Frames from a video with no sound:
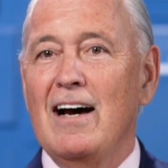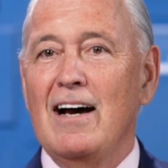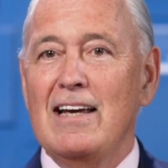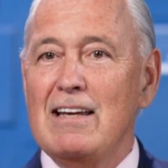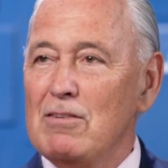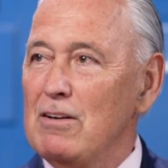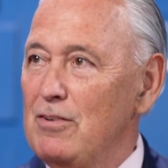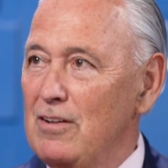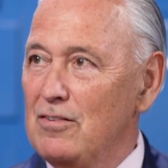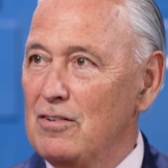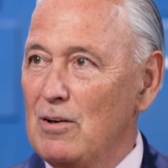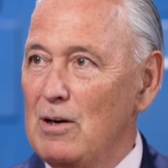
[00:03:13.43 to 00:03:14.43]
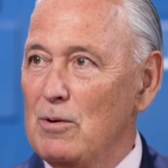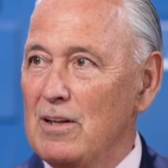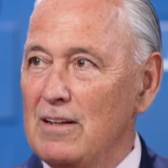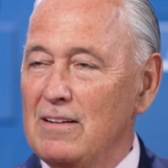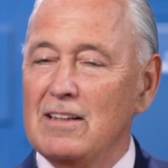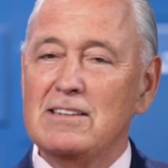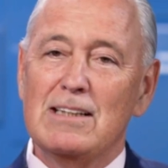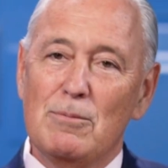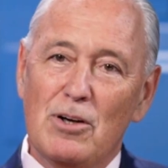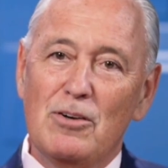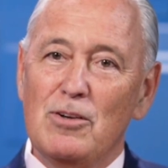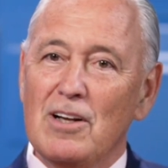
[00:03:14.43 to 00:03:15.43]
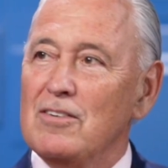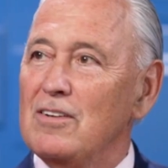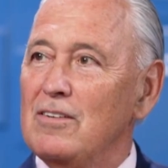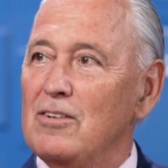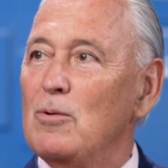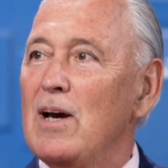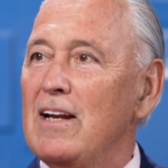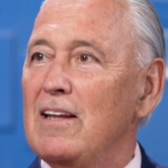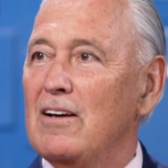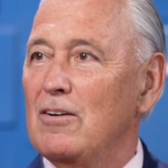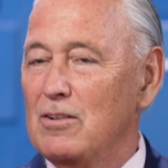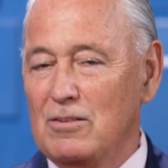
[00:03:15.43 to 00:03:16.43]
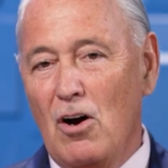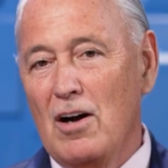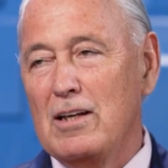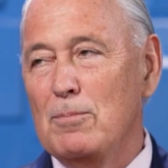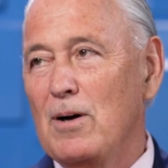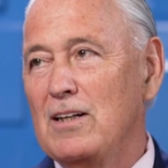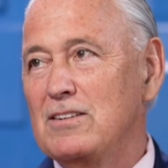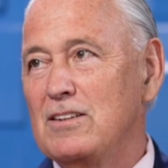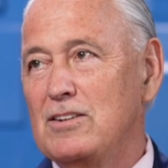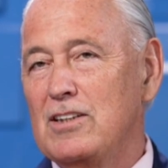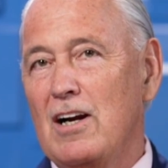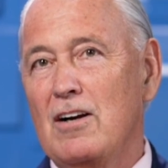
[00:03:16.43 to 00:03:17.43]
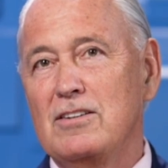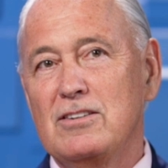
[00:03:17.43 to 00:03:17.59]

even if you disagree with it, than someone who doesn't do anything or occupies the chair.